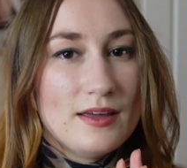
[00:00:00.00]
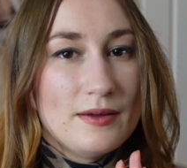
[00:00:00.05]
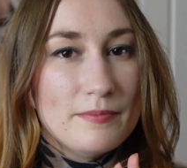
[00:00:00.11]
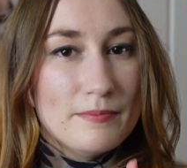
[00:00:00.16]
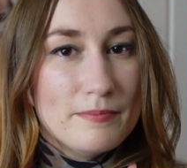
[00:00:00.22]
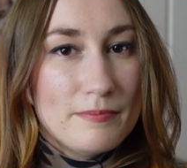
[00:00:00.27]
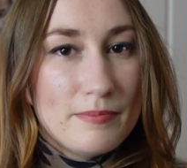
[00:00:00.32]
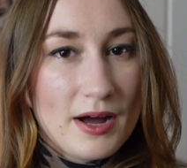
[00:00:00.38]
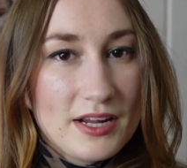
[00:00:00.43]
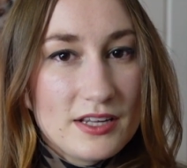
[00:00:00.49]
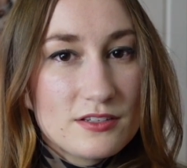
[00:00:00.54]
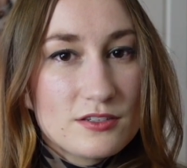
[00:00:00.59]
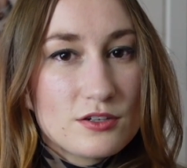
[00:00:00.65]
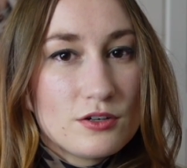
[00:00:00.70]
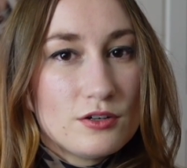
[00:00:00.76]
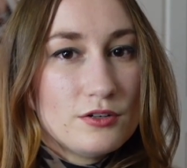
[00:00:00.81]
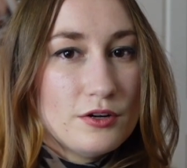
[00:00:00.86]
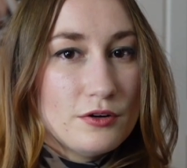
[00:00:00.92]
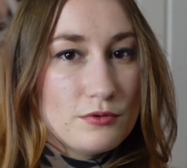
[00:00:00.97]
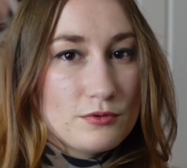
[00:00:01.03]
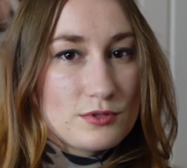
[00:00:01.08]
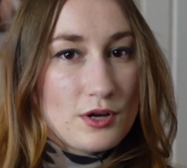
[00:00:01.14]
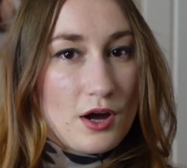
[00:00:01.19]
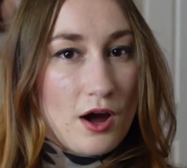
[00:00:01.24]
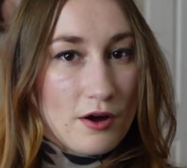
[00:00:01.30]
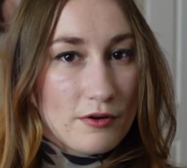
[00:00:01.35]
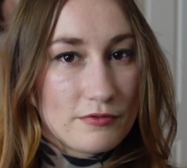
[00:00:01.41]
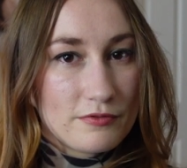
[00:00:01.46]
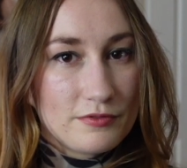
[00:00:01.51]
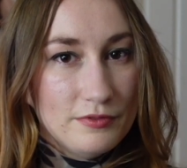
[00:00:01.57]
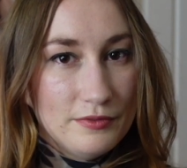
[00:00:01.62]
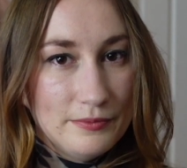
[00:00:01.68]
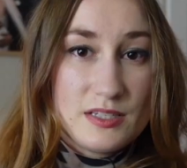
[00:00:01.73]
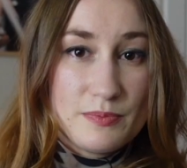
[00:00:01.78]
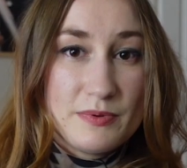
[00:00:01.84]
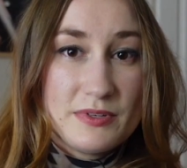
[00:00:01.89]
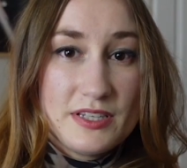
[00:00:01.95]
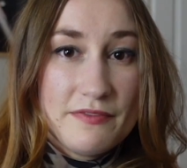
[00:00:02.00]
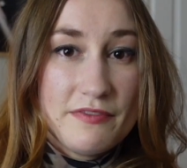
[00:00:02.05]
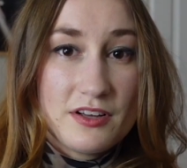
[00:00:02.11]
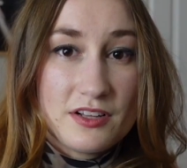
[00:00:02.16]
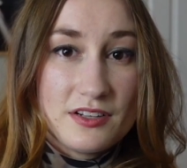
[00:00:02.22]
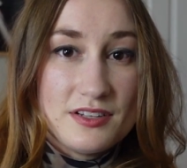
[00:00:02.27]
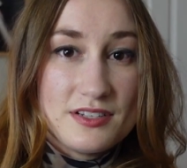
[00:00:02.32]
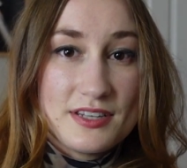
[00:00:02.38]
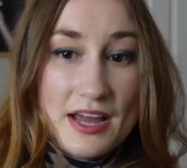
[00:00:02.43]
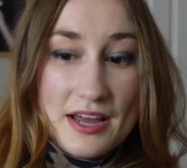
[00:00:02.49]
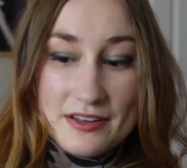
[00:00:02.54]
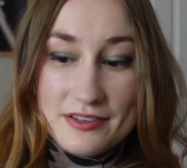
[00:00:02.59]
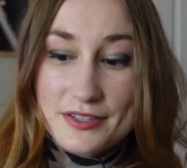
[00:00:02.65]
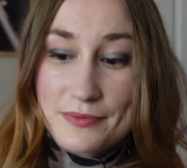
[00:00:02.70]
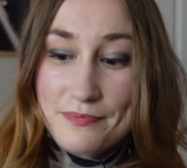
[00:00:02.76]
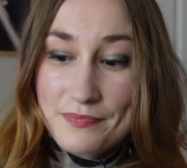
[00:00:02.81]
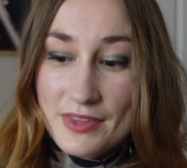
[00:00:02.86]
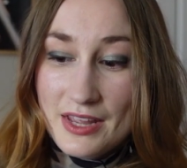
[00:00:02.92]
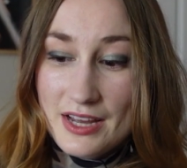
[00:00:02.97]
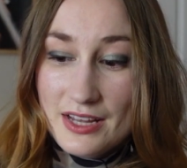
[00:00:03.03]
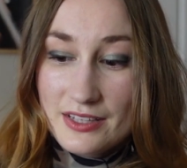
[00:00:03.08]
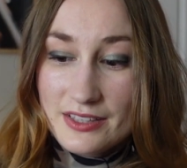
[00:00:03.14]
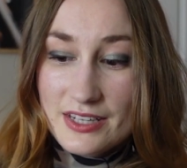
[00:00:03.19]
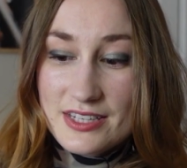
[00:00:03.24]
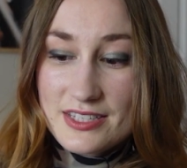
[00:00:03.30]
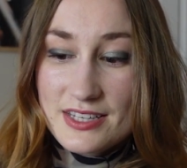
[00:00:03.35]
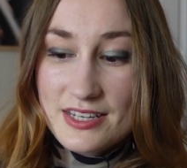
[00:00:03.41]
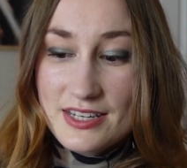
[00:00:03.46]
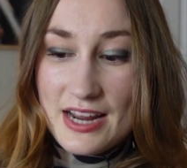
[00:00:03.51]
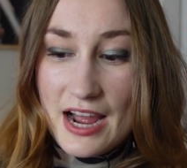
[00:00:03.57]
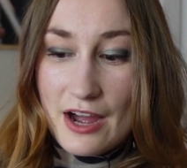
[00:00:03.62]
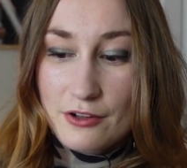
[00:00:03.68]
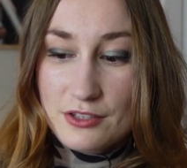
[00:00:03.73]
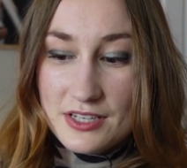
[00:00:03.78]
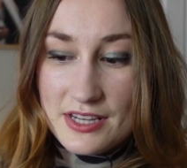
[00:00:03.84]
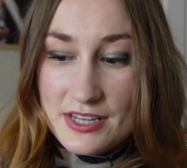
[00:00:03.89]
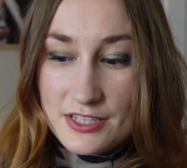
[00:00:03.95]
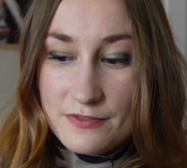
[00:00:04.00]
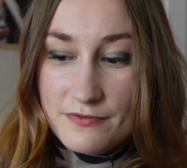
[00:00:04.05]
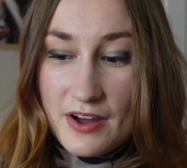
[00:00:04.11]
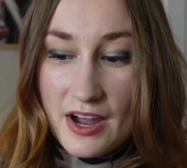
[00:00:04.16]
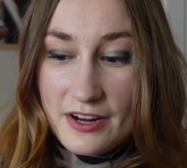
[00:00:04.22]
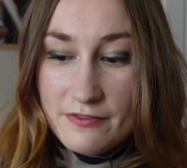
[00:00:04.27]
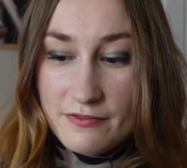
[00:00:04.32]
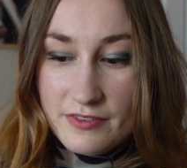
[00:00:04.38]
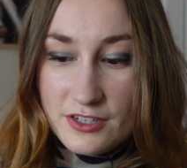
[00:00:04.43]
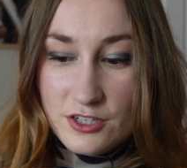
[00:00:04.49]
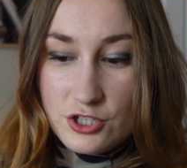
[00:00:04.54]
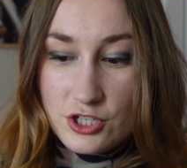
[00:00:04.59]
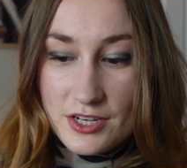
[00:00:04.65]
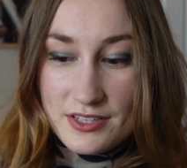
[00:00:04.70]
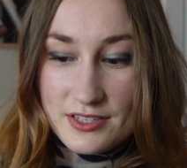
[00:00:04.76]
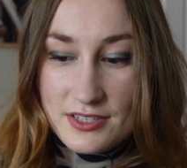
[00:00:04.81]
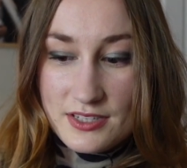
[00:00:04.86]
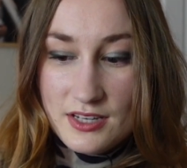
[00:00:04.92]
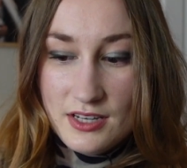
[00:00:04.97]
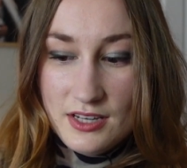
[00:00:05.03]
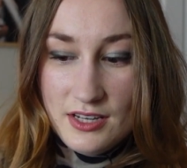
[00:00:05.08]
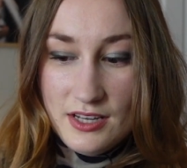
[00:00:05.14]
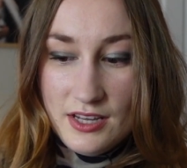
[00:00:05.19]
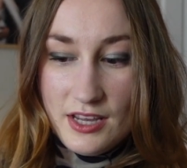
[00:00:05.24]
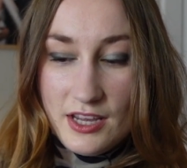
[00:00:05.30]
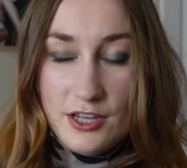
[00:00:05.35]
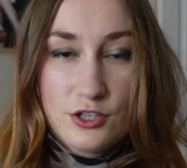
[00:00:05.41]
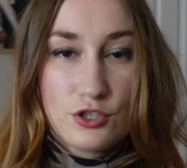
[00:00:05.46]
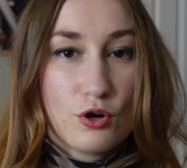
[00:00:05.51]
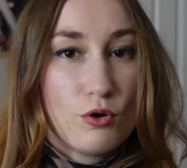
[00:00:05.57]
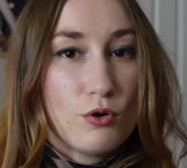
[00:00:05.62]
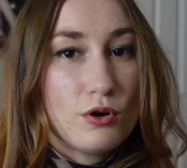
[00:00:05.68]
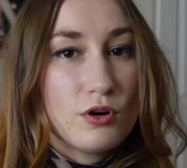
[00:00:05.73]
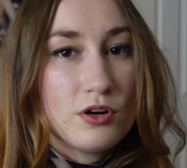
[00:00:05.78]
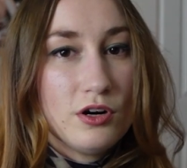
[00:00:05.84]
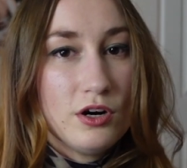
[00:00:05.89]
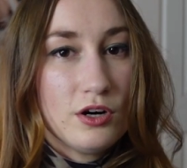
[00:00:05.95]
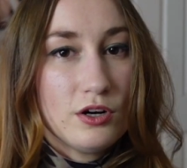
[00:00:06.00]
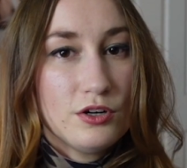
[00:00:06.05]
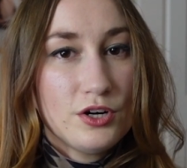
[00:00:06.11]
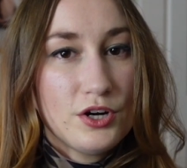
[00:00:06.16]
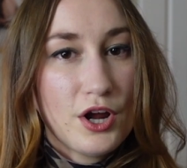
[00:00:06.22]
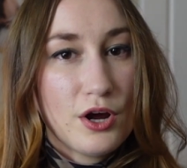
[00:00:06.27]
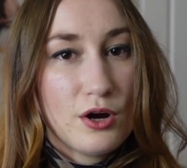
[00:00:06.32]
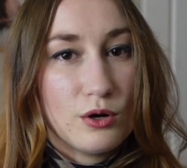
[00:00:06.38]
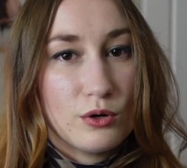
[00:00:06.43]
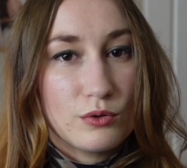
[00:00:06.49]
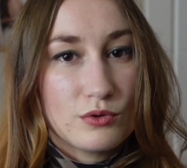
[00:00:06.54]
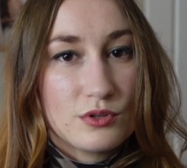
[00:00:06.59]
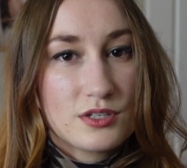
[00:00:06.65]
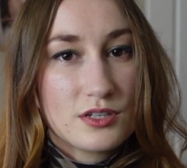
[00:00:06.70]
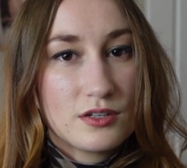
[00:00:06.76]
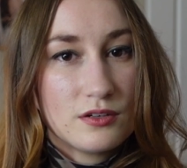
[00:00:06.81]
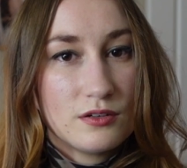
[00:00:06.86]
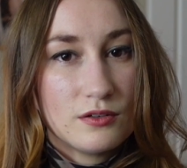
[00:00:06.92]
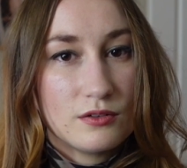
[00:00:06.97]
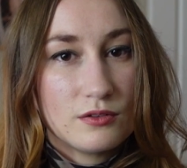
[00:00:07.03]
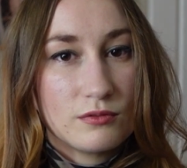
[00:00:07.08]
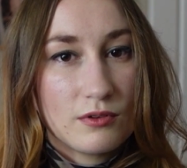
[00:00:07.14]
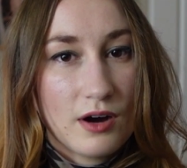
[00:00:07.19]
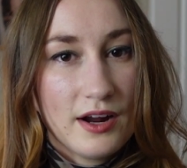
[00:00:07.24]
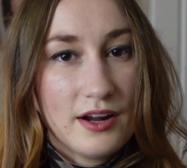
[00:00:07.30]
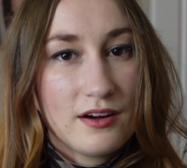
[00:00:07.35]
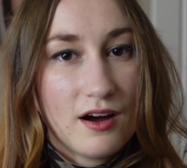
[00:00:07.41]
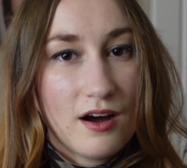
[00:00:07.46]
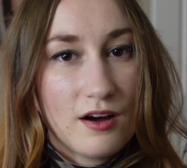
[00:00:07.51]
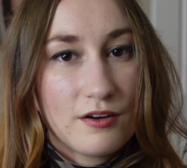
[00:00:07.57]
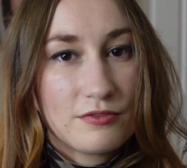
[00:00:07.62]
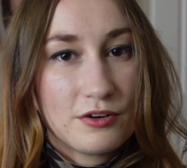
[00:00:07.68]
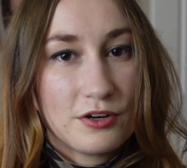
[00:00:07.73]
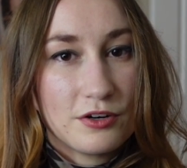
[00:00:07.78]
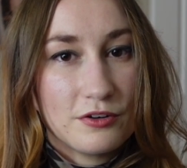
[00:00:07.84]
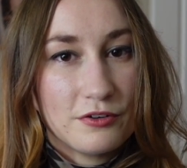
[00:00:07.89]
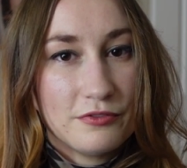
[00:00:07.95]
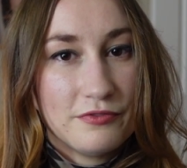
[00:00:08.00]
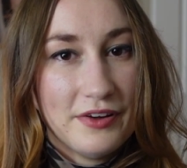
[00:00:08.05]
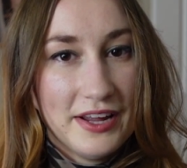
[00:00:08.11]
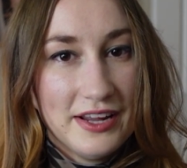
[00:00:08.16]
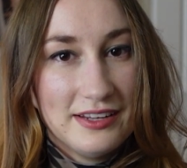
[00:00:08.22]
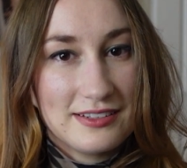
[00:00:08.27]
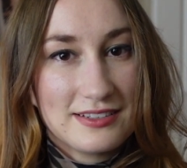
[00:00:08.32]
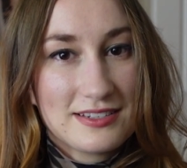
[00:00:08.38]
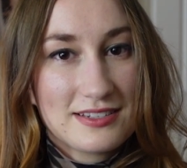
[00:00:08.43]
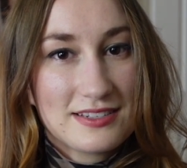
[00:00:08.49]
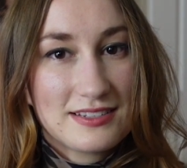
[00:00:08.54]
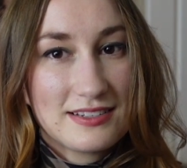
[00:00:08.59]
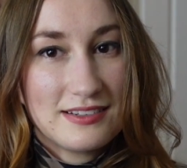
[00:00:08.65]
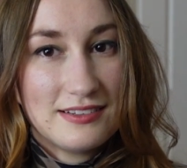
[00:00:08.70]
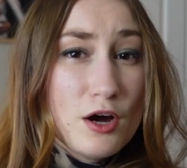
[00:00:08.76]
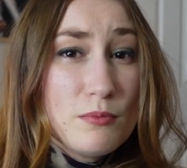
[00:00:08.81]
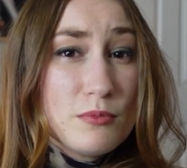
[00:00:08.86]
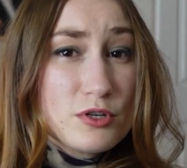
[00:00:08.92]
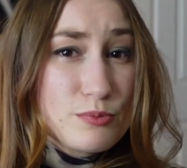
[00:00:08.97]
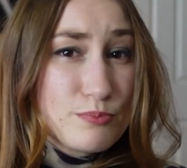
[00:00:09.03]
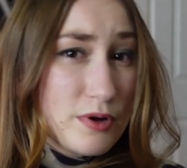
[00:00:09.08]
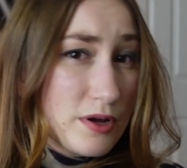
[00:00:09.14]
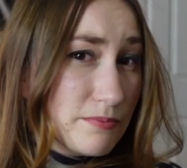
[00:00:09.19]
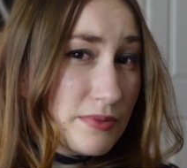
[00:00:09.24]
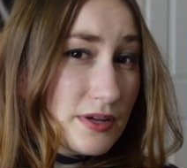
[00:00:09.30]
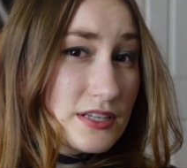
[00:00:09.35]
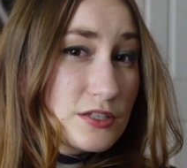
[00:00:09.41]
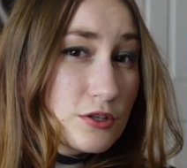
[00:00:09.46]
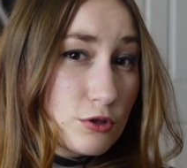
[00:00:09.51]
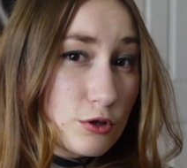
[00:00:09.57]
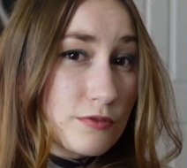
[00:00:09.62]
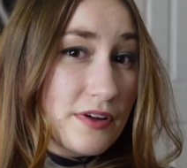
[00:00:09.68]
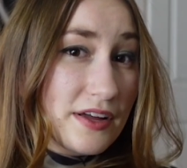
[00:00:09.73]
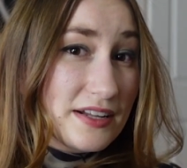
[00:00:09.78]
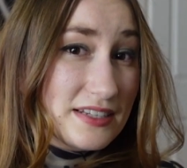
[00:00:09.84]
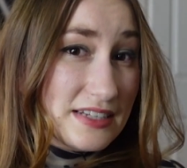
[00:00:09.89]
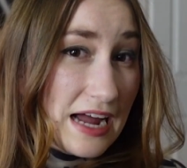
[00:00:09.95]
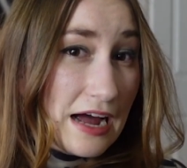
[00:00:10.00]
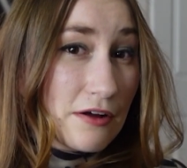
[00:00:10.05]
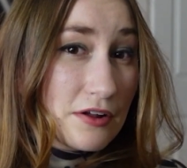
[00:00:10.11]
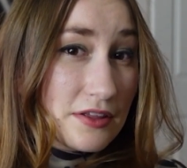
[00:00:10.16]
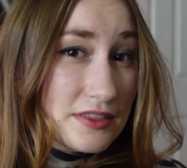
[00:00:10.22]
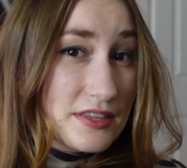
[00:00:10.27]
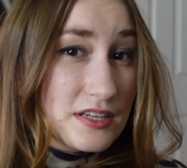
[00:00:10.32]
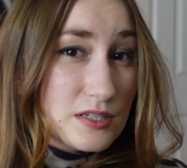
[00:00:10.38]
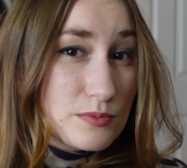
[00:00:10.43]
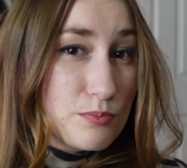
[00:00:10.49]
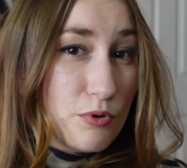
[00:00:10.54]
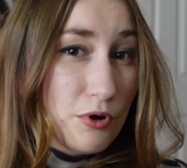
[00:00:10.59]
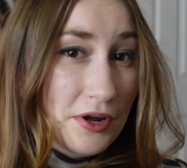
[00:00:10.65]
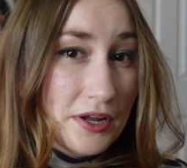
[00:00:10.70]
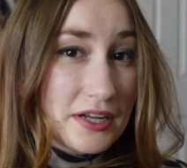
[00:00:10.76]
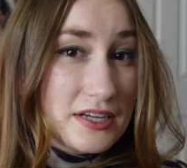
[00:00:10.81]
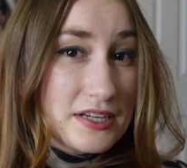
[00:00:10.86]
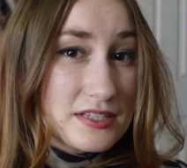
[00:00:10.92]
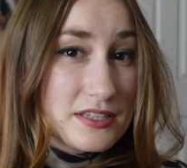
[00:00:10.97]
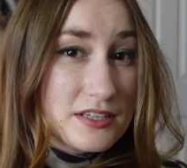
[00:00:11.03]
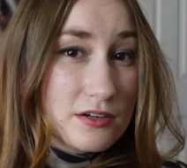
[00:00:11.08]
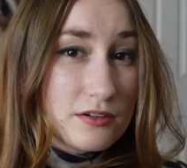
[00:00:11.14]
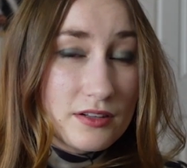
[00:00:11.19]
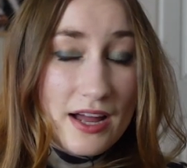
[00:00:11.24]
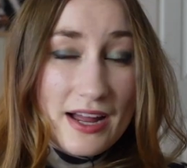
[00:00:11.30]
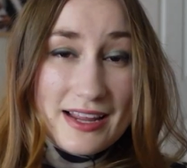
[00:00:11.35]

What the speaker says: and bites her nose off. It specifically says, listen now to his fine vengeance. He tore her nose right off her face. They almost put Bisclavret down at this point because they're